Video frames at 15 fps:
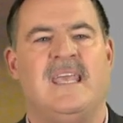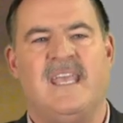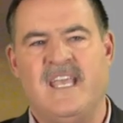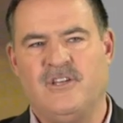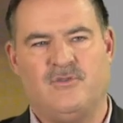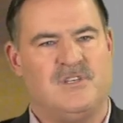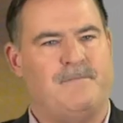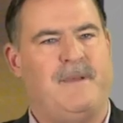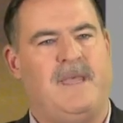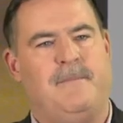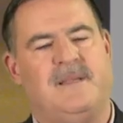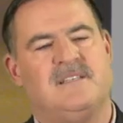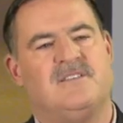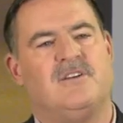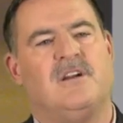interest
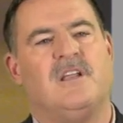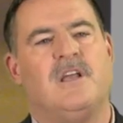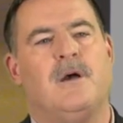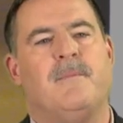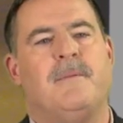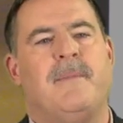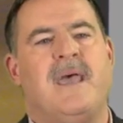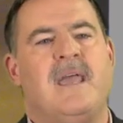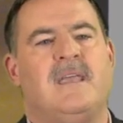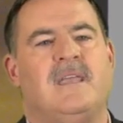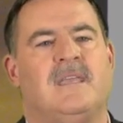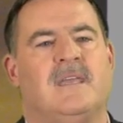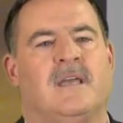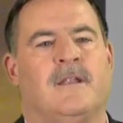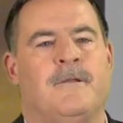payments started coming back
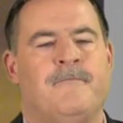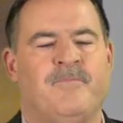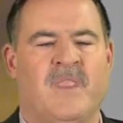again.